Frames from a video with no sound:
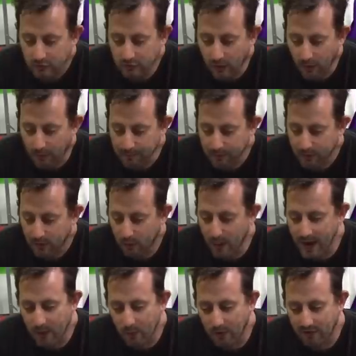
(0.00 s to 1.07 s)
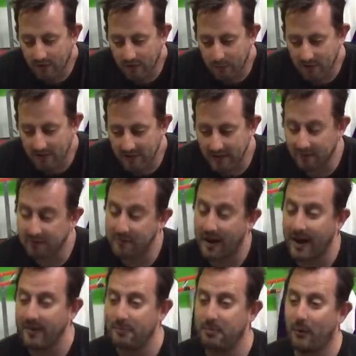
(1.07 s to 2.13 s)
So, the way it works is the person to get
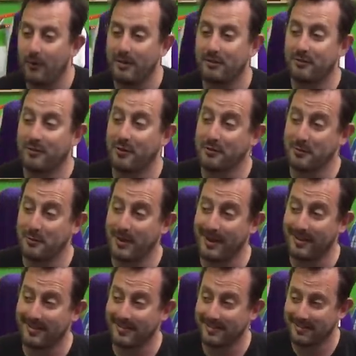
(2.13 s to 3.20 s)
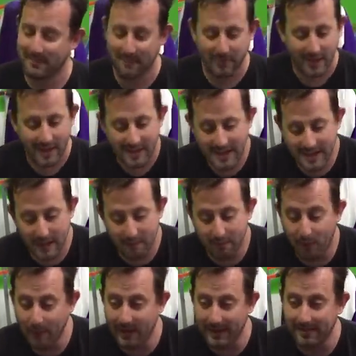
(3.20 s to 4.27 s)
five points first wins. You get
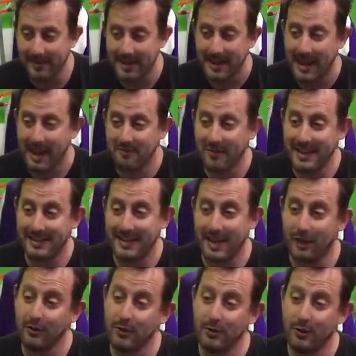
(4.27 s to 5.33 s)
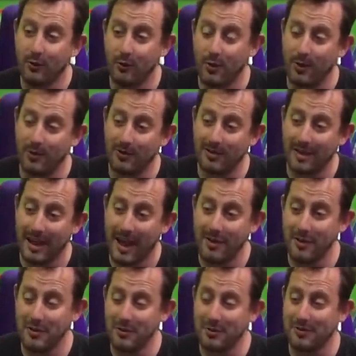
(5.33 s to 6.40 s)
a point if I tell you the quote,
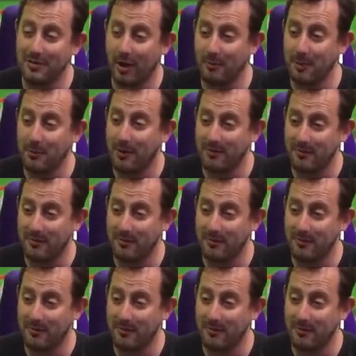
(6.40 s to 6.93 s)
and then you can tell me